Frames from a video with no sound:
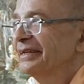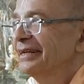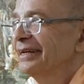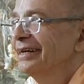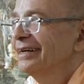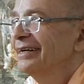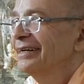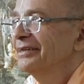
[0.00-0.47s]

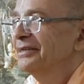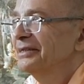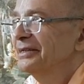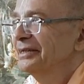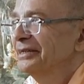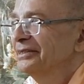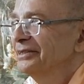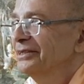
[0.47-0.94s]
Uh,
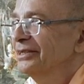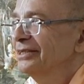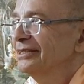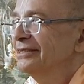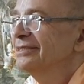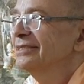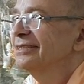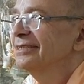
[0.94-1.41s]
and
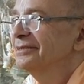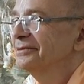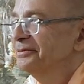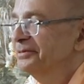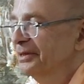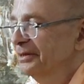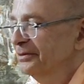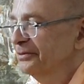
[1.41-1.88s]

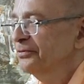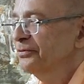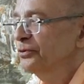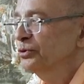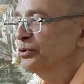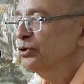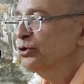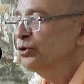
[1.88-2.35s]
Krishna,
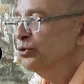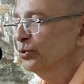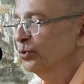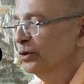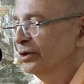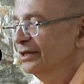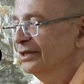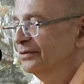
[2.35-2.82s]
for
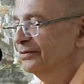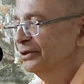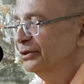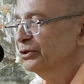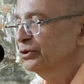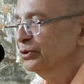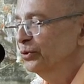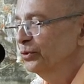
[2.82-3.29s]
sure, he will
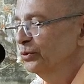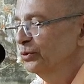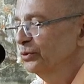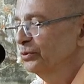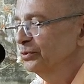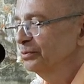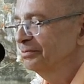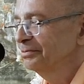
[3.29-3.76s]
show
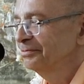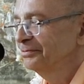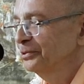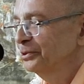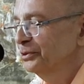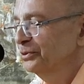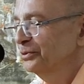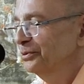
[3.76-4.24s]
you
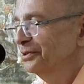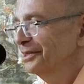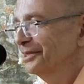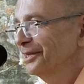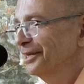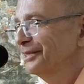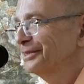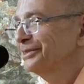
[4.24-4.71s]
what you
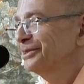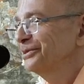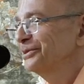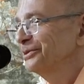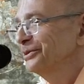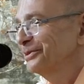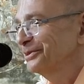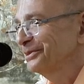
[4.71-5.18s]
realized or
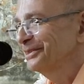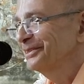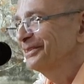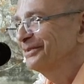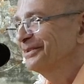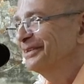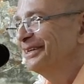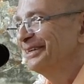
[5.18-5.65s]
not.
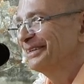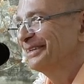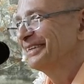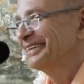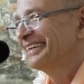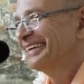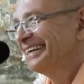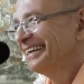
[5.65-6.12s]
He will,
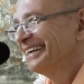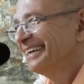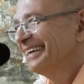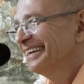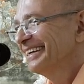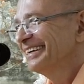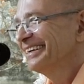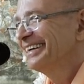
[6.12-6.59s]

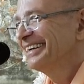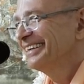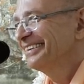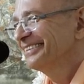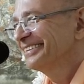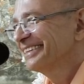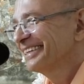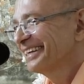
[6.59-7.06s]
he
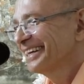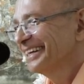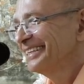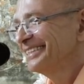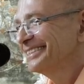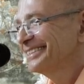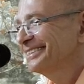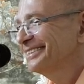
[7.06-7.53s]
will
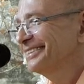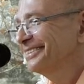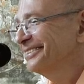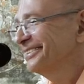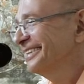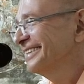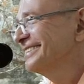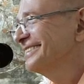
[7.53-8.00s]
arrange a
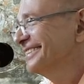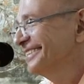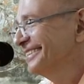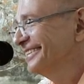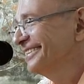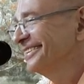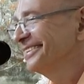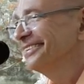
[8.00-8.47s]
situation
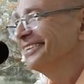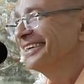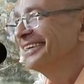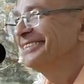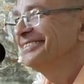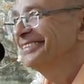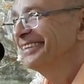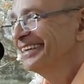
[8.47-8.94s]
in your
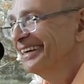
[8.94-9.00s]
life,